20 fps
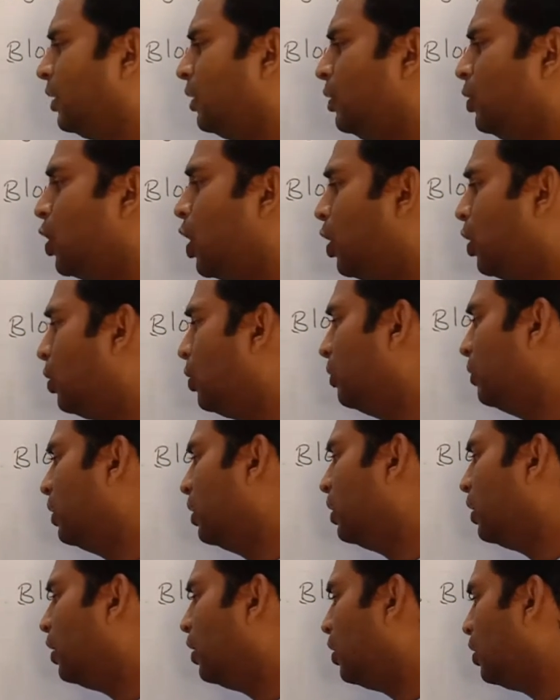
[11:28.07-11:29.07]
you have
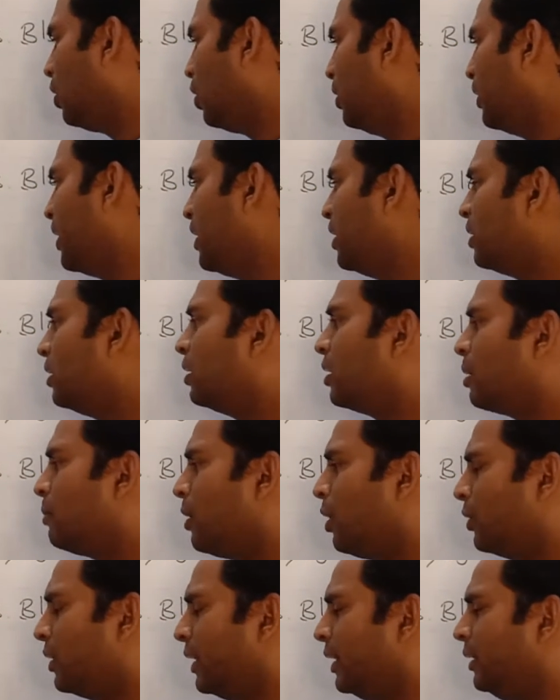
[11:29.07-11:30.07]
already heard
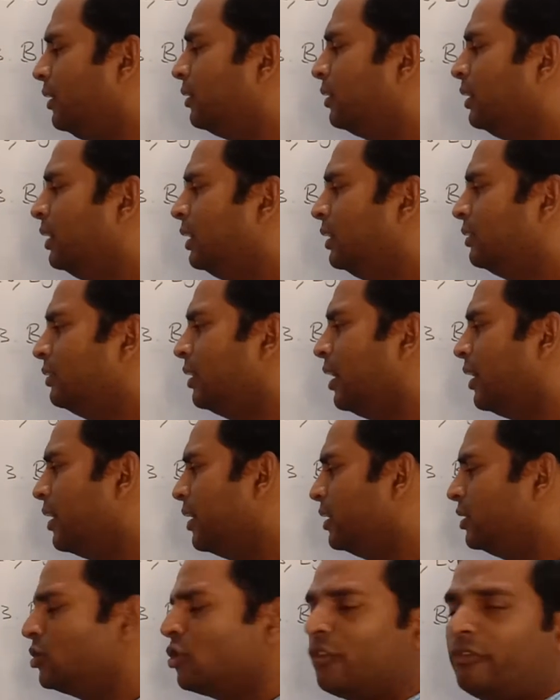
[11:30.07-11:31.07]
about it, that it
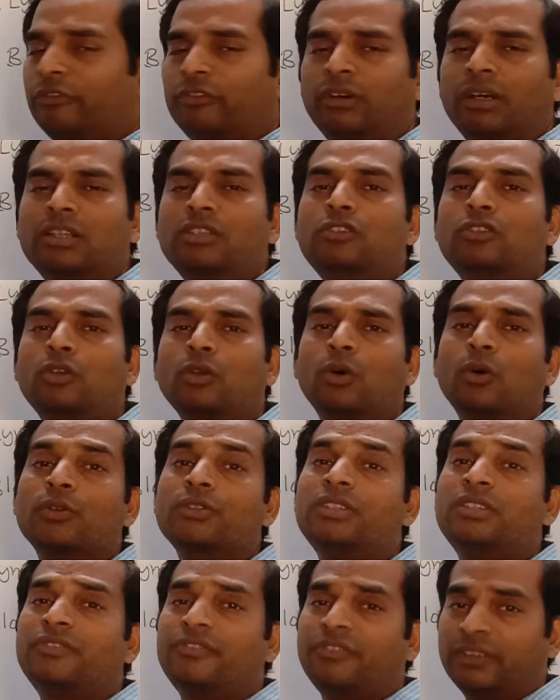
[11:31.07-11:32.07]
is of one's
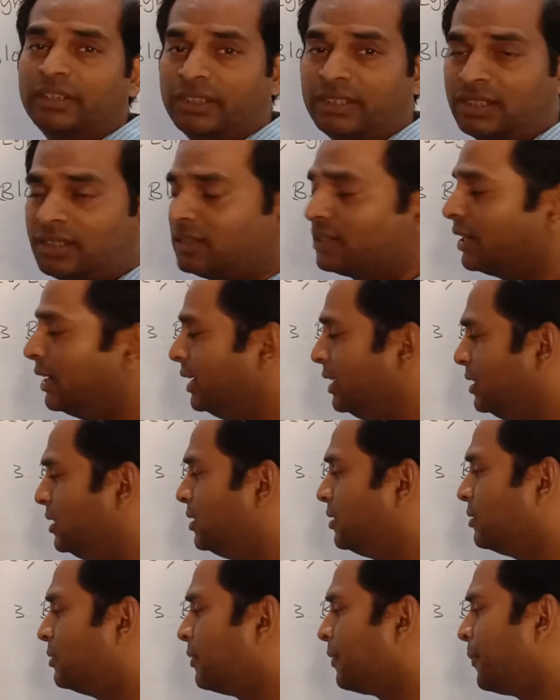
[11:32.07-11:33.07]
closed fist
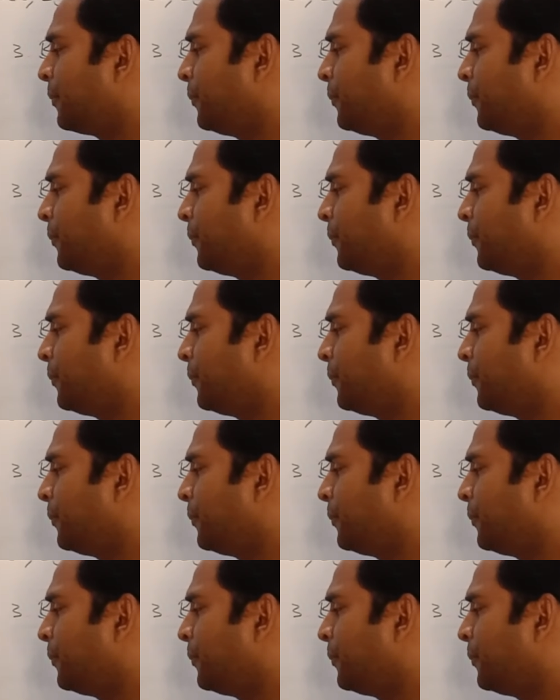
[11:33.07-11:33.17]
size,